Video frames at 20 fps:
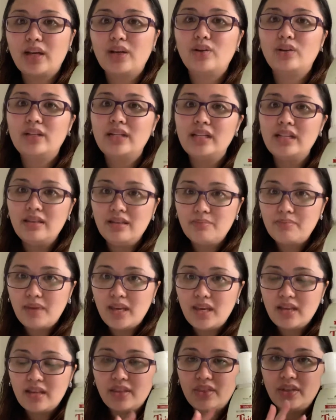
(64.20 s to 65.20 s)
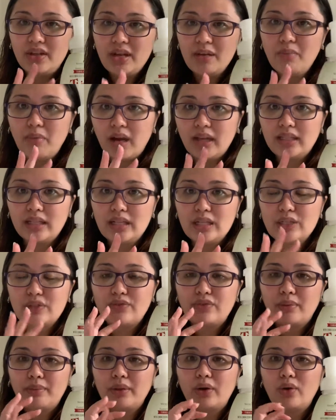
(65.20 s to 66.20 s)
I can already make 3 bottles
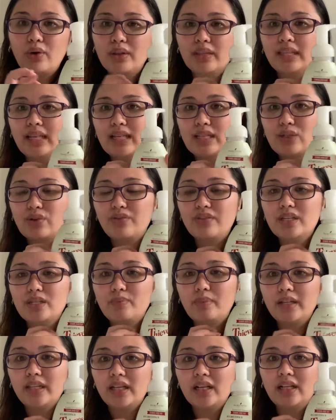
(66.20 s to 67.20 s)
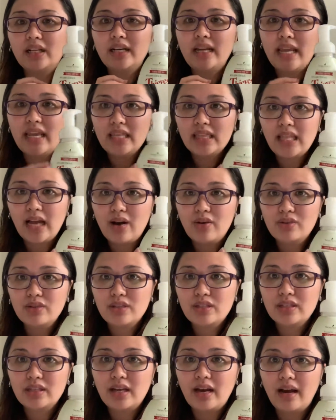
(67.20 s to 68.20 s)
from the contents of this particular
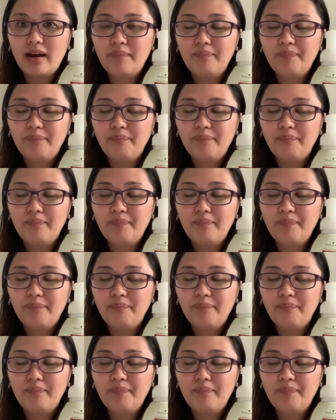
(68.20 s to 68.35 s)
8-ounce